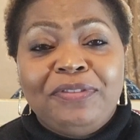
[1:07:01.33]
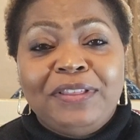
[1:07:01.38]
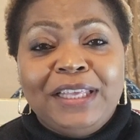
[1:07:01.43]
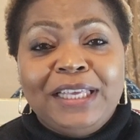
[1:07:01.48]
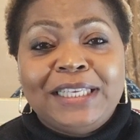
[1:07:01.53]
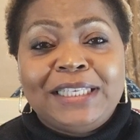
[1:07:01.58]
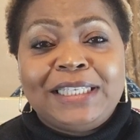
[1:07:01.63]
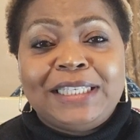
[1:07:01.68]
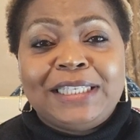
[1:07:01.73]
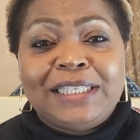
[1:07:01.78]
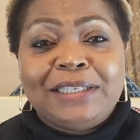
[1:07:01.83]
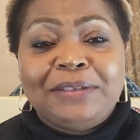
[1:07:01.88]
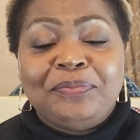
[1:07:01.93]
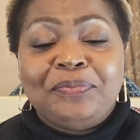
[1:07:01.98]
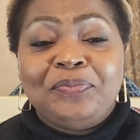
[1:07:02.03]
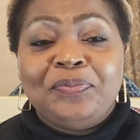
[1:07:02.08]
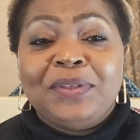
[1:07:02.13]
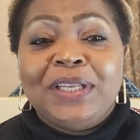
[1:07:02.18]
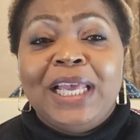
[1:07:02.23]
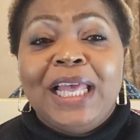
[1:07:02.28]
this,
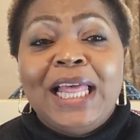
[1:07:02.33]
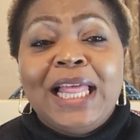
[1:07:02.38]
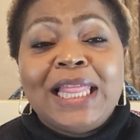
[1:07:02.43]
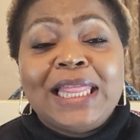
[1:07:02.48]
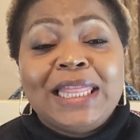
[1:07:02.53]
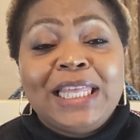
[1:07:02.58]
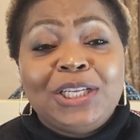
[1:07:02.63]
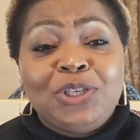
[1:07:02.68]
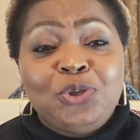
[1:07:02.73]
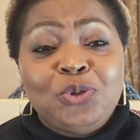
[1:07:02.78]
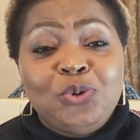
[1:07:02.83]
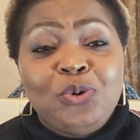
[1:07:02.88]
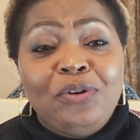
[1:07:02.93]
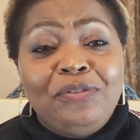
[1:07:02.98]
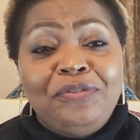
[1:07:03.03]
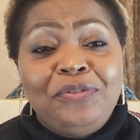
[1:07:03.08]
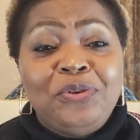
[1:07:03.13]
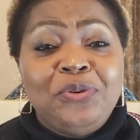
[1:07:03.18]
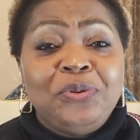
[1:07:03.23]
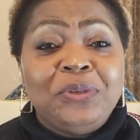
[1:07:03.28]
the two
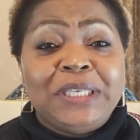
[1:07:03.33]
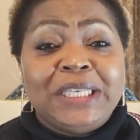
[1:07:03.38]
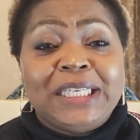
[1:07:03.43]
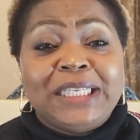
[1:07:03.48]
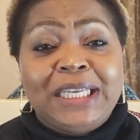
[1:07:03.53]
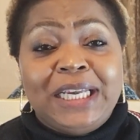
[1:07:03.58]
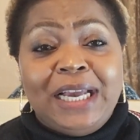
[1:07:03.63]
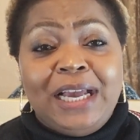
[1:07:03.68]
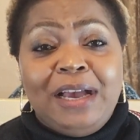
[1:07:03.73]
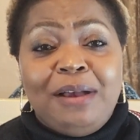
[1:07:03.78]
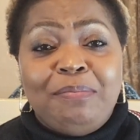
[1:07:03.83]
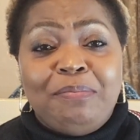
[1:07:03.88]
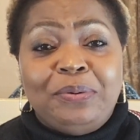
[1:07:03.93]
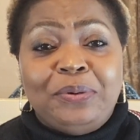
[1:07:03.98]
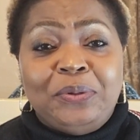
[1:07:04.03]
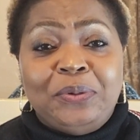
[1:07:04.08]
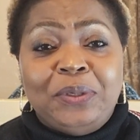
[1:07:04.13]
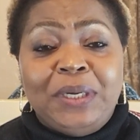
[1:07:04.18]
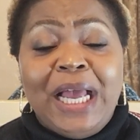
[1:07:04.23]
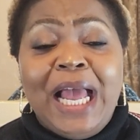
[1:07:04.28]
of you as a
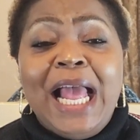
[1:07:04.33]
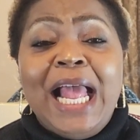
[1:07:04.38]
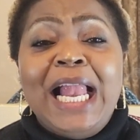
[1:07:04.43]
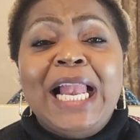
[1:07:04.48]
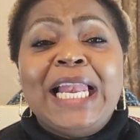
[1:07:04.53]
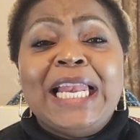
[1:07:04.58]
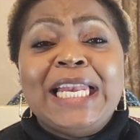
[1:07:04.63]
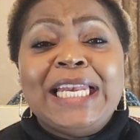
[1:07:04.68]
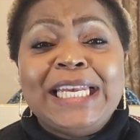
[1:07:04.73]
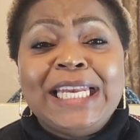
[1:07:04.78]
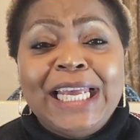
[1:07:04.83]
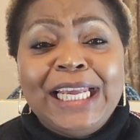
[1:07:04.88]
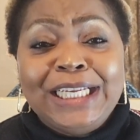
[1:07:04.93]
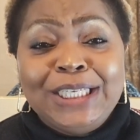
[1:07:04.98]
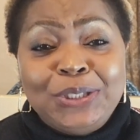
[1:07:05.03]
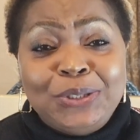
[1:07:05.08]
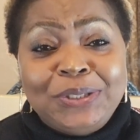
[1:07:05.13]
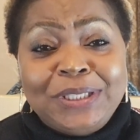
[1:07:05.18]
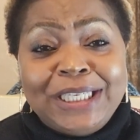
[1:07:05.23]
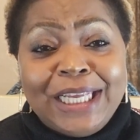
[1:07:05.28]
couple learn
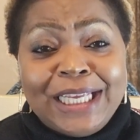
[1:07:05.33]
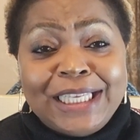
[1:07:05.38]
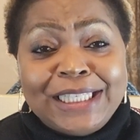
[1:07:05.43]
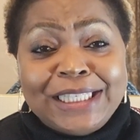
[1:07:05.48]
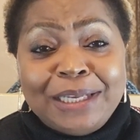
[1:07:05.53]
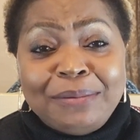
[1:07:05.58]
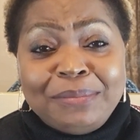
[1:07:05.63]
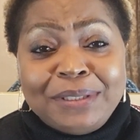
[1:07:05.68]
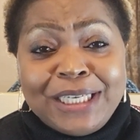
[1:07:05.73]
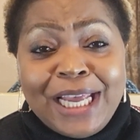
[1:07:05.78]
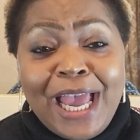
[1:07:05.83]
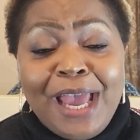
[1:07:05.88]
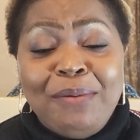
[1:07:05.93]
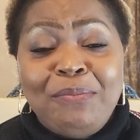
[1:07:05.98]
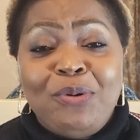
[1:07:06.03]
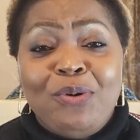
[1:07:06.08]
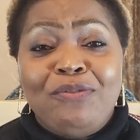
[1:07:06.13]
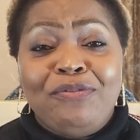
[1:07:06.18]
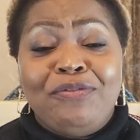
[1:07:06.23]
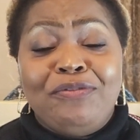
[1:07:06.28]
to take some time
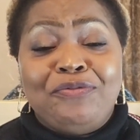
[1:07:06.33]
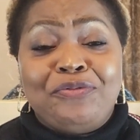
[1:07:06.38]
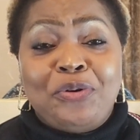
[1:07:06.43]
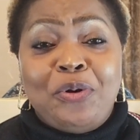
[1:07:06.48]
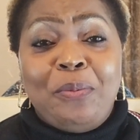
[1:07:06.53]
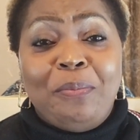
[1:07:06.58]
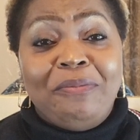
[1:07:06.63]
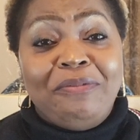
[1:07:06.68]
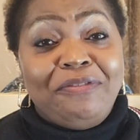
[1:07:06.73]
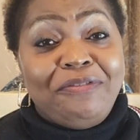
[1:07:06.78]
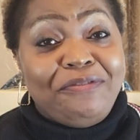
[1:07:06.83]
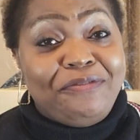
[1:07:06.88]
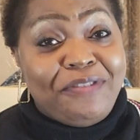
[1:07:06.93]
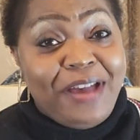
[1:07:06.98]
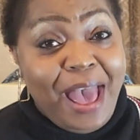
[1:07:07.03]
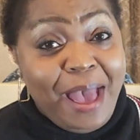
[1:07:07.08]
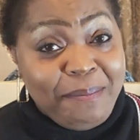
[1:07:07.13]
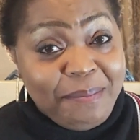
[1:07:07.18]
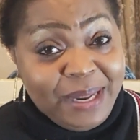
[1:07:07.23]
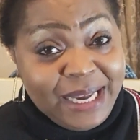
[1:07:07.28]
off from
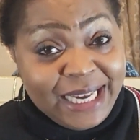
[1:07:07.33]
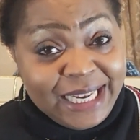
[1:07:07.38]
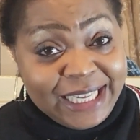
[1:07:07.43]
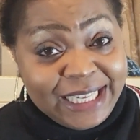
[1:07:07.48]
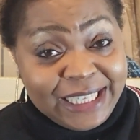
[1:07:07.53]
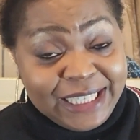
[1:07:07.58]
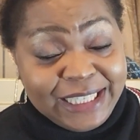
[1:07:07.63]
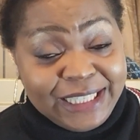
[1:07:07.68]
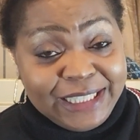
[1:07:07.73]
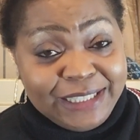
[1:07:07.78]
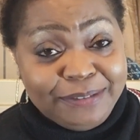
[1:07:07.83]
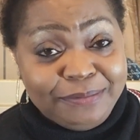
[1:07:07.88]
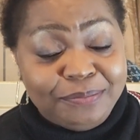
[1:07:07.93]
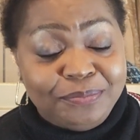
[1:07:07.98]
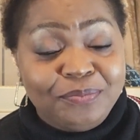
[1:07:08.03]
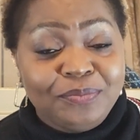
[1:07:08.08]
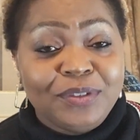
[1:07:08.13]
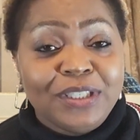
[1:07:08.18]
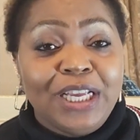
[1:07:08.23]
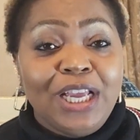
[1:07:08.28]
family,
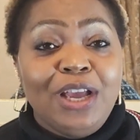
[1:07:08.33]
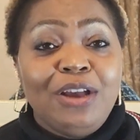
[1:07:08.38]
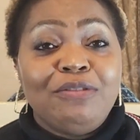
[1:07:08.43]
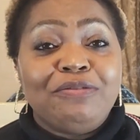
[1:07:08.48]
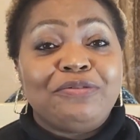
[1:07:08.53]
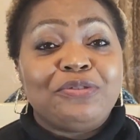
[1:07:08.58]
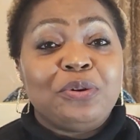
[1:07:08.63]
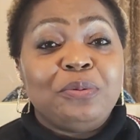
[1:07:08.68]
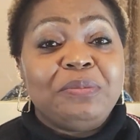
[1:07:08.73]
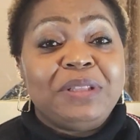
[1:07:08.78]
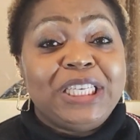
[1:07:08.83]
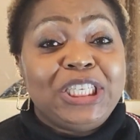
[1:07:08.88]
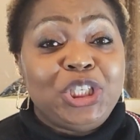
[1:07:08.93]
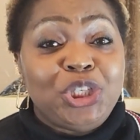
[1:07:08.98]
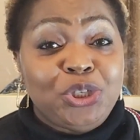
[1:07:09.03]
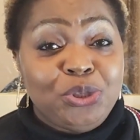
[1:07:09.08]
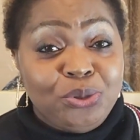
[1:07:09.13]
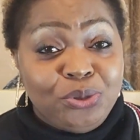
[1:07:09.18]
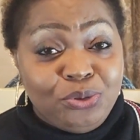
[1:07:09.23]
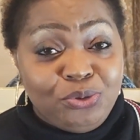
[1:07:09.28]
from the
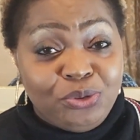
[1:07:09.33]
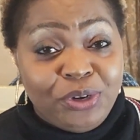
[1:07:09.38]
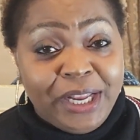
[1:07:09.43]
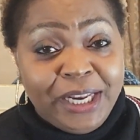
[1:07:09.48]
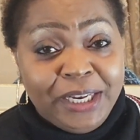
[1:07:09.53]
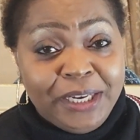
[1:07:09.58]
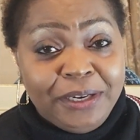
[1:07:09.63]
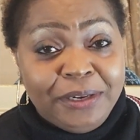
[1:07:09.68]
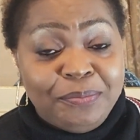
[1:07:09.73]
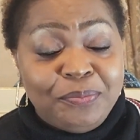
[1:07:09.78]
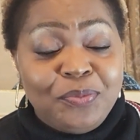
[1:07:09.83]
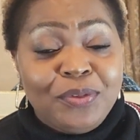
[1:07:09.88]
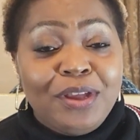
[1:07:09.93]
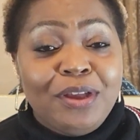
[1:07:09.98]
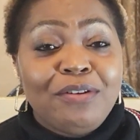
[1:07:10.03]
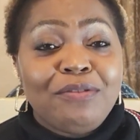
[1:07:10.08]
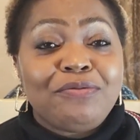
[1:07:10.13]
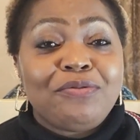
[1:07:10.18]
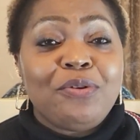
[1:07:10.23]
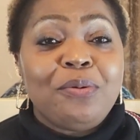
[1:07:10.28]
children,
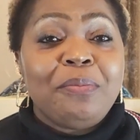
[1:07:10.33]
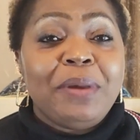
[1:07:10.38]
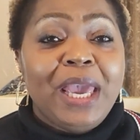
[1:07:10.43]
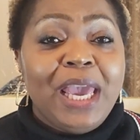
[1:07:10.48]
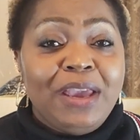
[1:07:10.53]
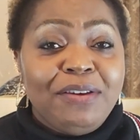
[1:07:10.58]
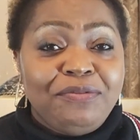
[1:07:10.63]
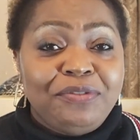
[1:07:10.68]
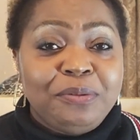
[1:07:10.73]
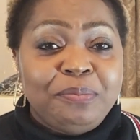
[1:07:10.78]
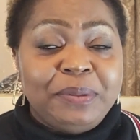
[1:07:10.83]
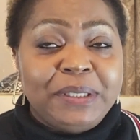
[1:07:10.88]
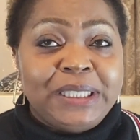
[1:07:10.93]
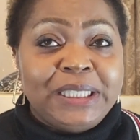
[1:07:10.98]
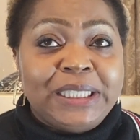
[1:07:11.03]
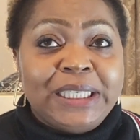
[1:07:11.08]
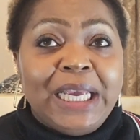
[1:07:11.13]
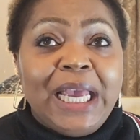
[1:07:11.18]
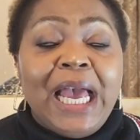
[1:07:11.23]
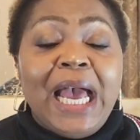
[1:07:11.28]
from everybody.
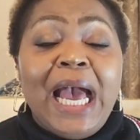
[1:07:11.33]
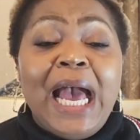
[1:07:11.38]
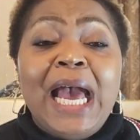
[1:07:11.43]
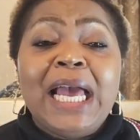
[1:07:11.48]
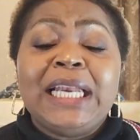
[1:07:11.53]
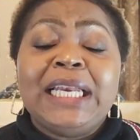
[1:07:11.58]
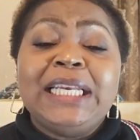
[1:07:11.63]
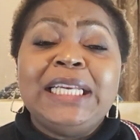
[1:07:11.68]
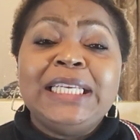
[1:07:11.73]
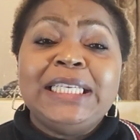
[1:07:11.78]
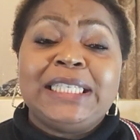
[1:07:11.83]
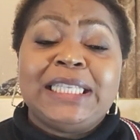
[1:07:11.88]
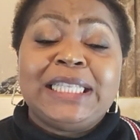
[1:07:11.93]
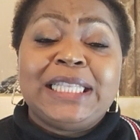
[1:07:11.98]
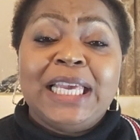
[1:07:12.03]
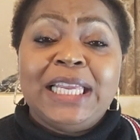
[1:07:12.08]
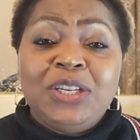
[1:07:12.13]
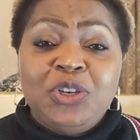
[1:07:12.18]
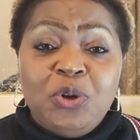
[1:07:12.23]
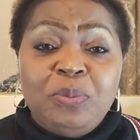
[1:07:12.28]
At least
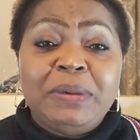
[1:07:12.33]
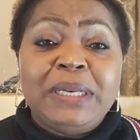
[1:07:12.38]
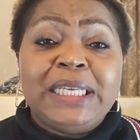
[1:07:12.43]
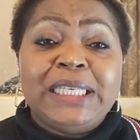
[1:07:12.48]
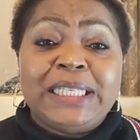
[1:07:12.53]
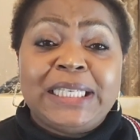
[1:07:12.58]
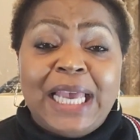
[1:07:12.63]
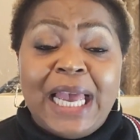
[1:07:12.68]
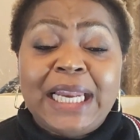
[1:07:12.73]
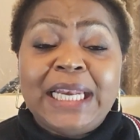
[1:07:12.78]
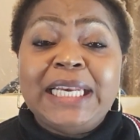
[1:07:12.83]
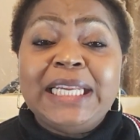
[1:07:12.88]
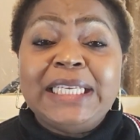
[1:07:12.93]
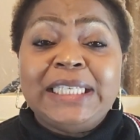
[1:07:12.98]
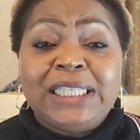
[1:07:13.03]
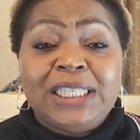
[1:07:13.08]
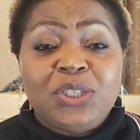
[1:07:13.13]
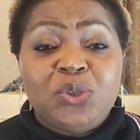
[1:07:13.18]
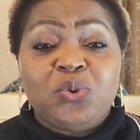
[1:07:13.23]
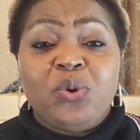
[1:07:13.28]
they normally say at
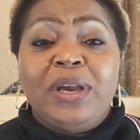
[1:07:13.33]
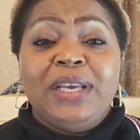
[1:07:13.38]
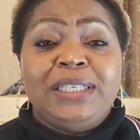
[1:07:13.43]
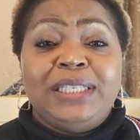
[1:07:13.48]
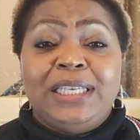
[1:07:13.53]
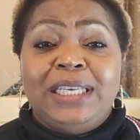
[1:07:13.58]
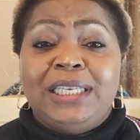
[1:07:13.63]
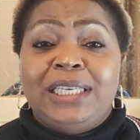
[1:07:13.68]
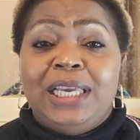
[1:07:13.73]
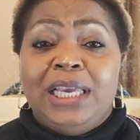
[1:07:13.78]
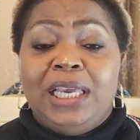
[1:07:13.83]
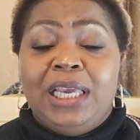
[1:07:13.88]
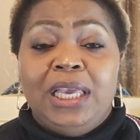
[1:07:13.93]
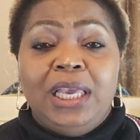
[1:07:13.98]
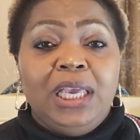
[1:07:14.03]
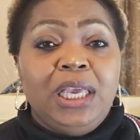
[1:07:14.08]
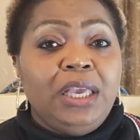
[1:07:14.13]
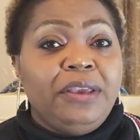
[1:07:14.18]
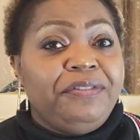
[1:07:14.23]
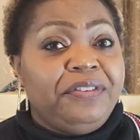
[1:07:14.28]
least twice a year.
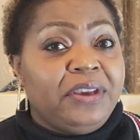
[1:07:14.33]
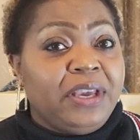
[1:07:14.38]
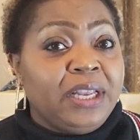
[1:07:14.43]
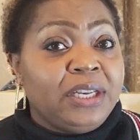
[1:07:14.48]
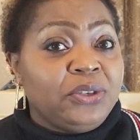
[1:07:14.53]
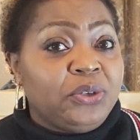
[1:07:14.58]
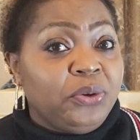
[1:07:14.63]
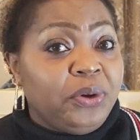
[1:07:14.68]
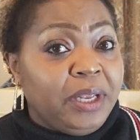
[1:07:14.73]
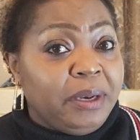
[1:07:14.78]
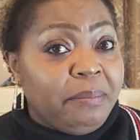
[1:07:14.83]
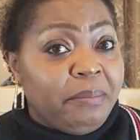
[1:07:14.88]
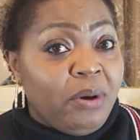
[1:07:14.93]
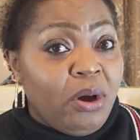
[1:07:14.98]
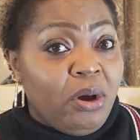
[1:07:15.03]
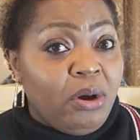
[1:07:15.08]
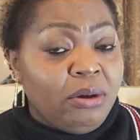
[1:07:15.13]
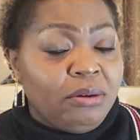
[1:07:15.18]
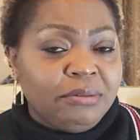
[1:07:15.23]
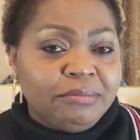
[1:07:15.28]
If you can do it
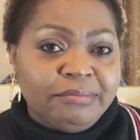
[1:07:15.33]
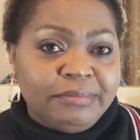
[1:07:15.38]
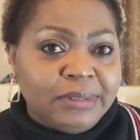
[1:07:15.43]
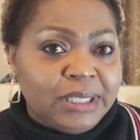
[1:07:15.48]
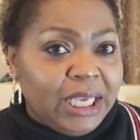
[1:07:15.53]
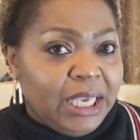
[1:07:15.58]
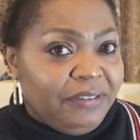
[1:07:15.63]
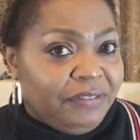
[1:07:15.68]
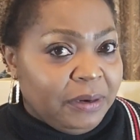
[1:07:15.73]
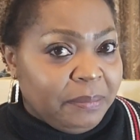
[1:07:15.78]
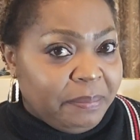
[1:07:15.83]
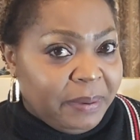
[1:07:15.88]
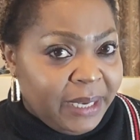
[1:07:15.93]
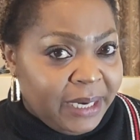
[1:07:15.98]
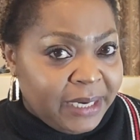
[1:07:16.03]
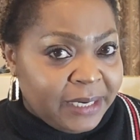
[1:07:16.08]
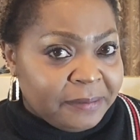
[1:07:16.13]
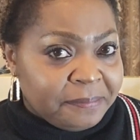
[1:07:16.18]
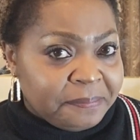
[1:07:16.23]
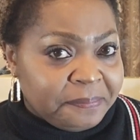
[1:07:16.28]
more, even
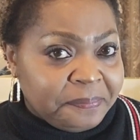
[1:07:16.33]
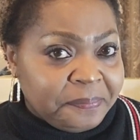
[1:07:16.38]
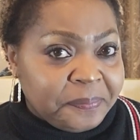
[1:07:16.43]
better.